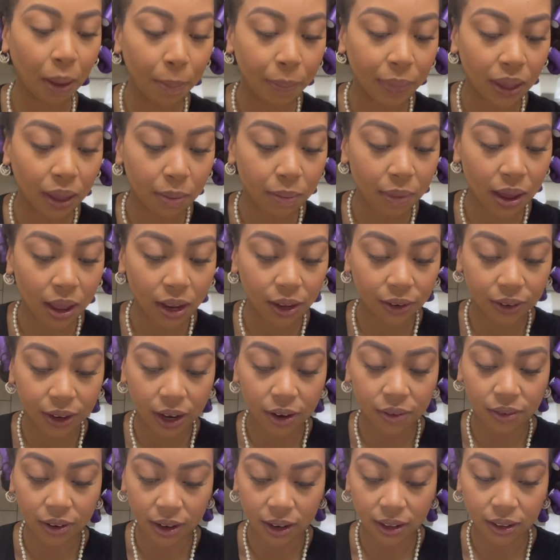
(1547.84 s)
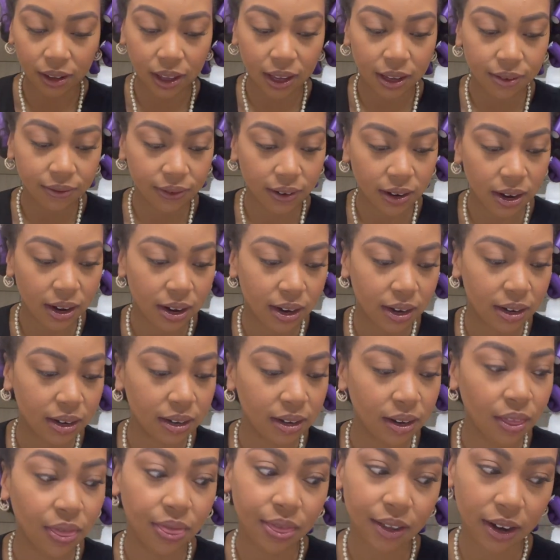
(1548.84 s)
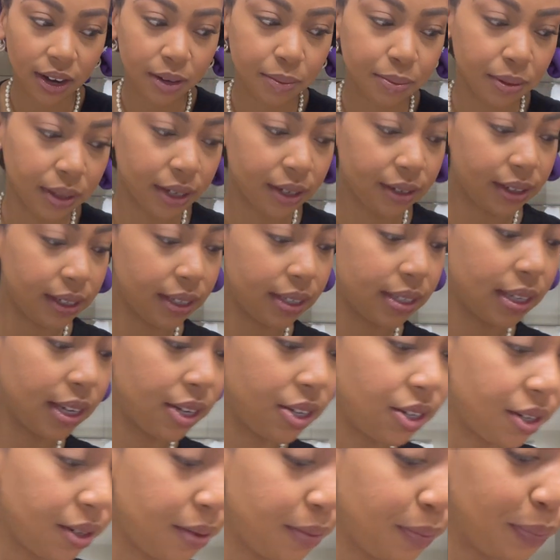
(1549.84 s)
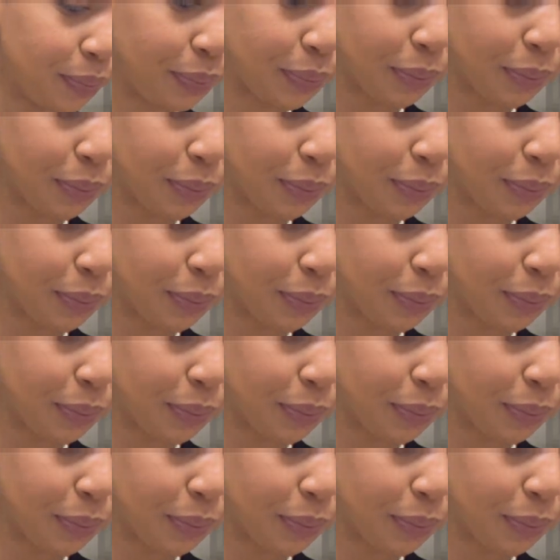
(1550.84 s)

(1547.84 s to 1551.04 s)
Me and Mallory are running late for our third plenary session,